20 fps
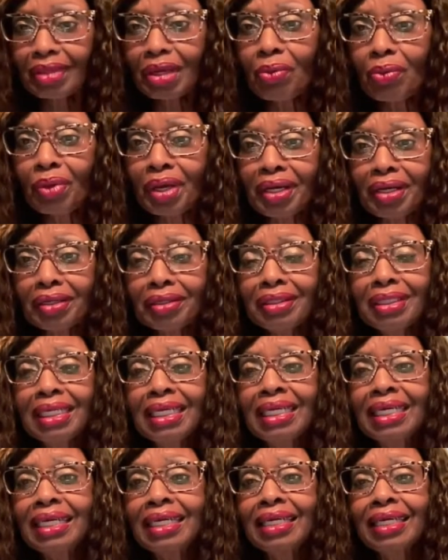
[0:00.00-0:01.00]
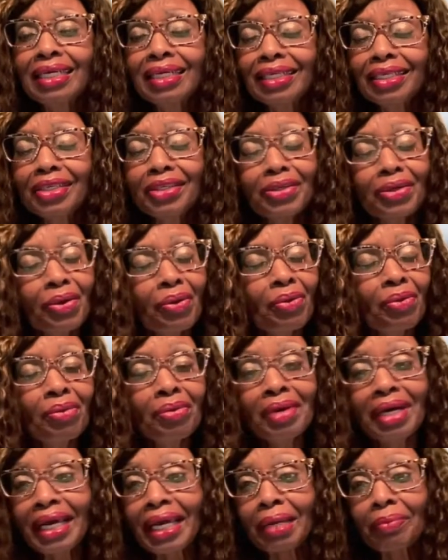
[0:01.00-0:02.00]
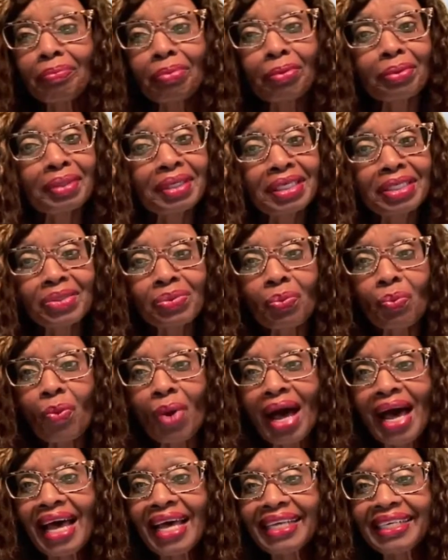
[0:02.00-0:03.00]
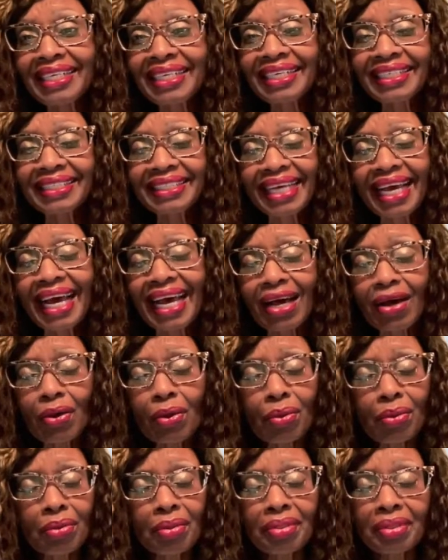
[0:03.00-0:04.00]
Well, you know, April is winding down.